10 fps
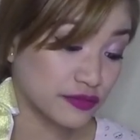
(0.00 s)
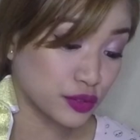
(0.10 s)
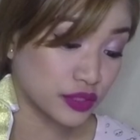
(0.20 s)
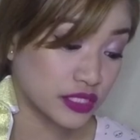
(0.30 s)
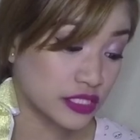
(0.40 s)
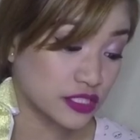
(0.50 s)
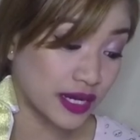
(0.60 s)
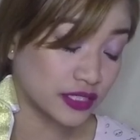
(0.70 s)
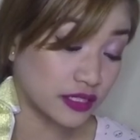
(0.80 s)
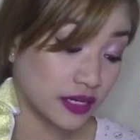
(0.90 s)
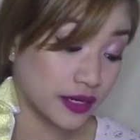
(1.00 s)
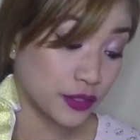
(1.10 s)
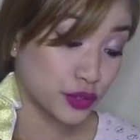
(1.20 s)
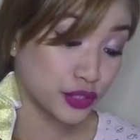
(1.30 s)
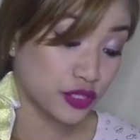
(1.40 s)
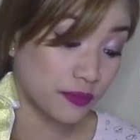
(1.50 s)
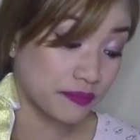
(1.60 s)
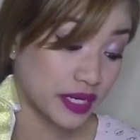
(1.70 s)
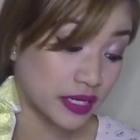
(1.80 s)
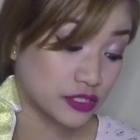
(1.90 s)
So, this is not a good
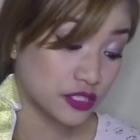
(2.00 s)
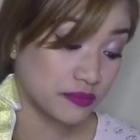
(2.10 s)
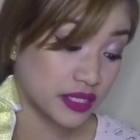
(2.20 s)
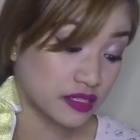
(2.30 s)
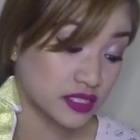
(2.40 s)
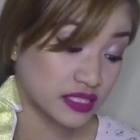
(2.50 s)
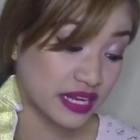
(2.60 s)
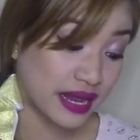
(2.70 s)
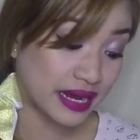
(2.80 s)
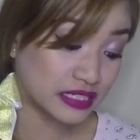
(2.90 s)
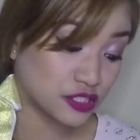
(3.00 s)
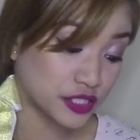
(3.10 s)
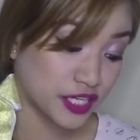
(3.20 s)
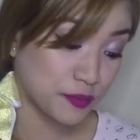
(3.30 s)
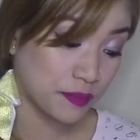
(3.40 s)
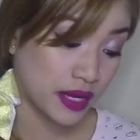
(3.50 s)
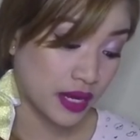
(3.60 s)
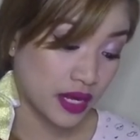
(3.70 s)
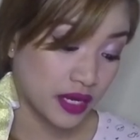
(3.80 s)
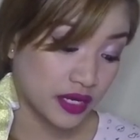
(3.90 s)
combination because the night trip
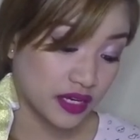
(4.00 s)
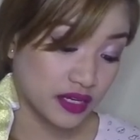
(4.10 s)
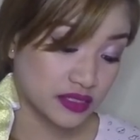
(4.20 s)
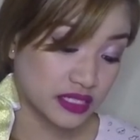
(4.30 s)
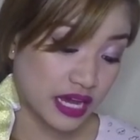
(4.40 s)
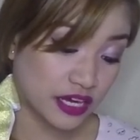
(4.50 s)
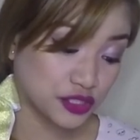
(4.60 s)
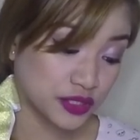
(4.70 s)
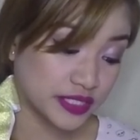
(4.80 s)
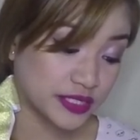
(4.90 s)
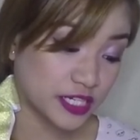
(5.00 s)
is actually